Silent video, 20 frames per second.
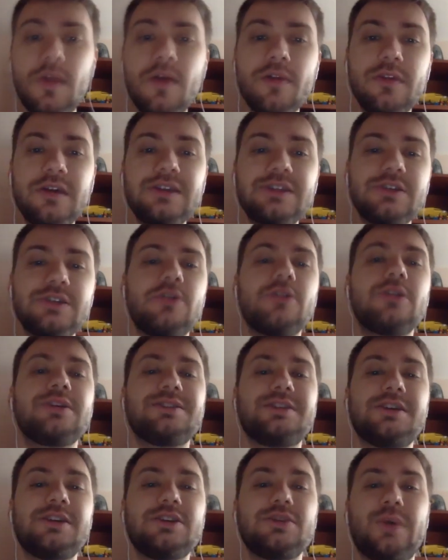These all are
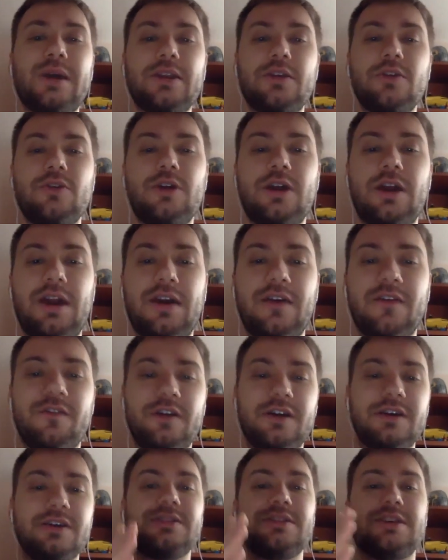things when you have
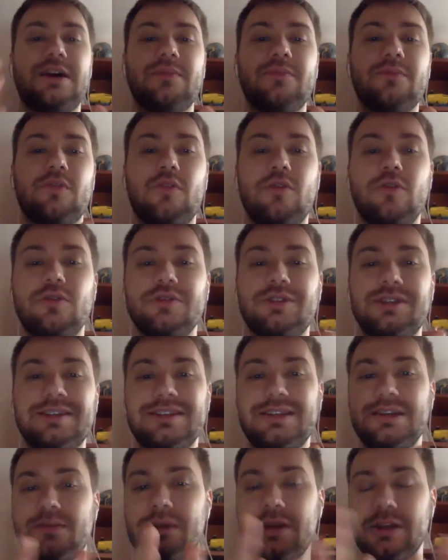some called the
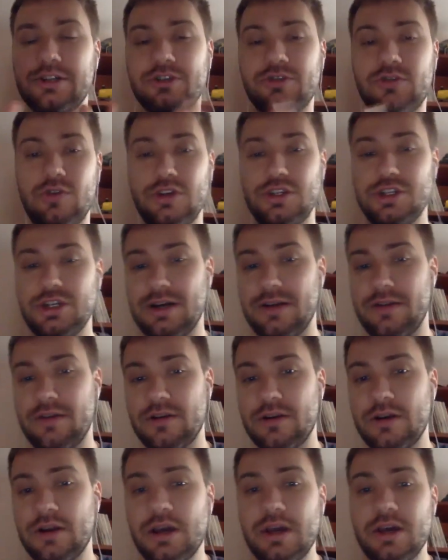siblings to each
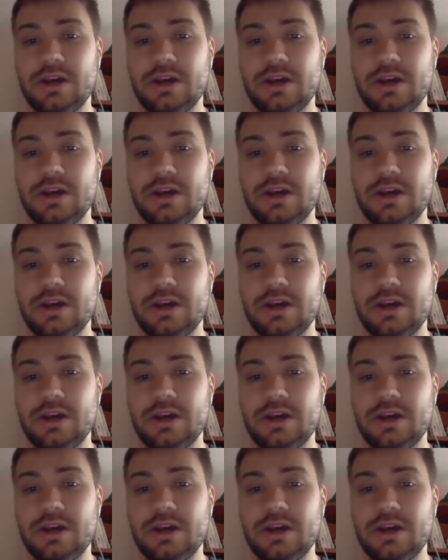other.